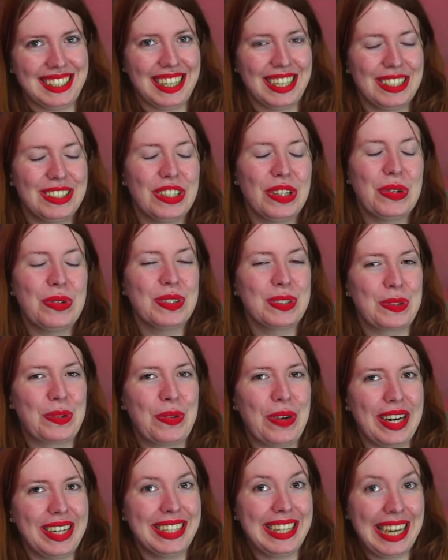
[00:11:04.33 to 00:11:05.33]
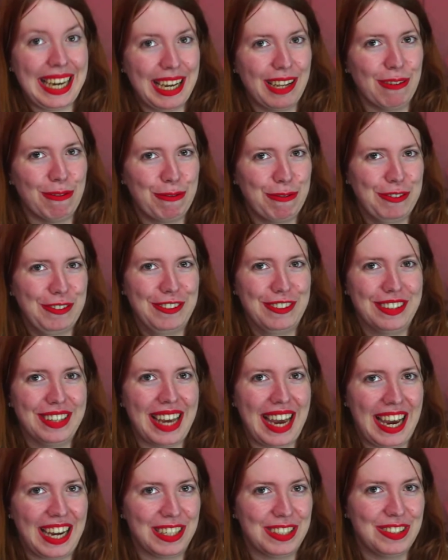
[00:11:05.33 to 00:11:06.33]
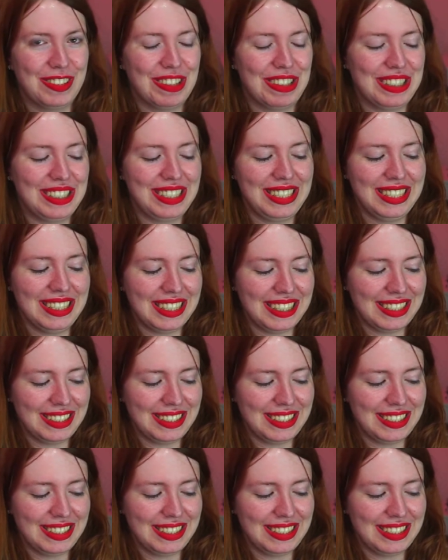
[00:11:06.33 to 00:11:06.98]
So it was quite helpful actually.